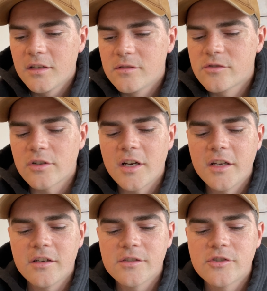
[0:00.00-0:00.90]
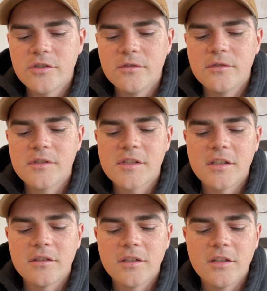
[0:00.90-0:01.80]
try on shoes
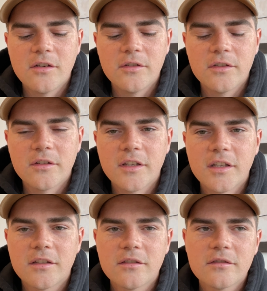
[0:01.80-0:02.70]
and, you know, you're like